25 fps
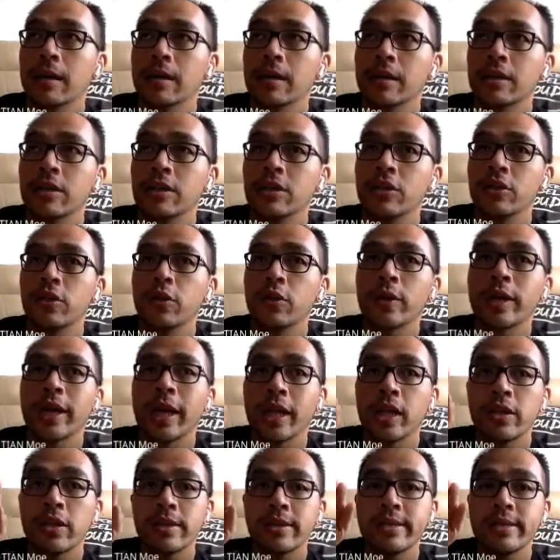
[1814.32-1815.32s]
you
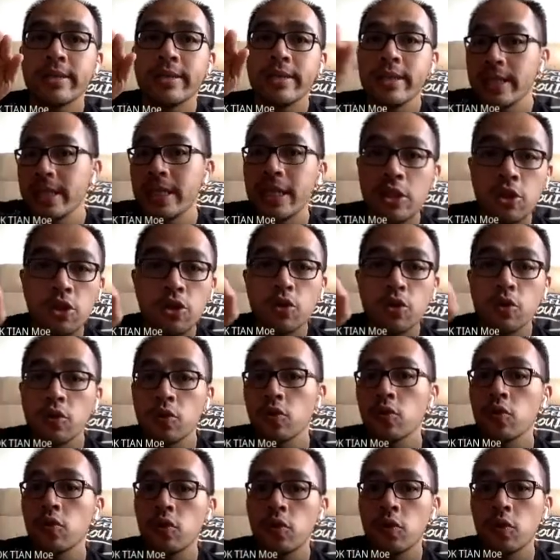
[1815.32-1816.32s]
cannot see
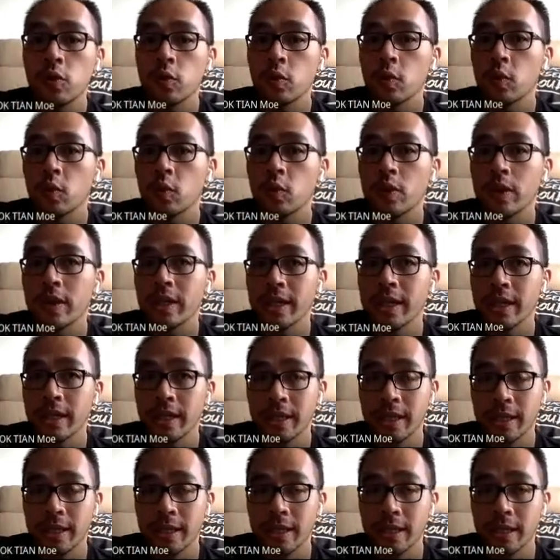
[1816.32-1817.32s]
through
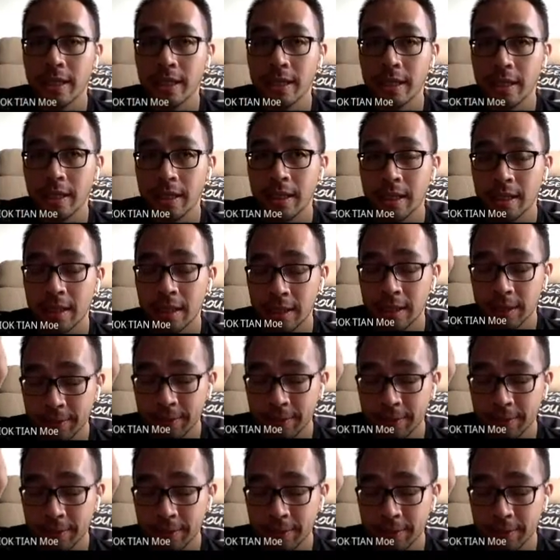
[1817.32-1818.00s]
the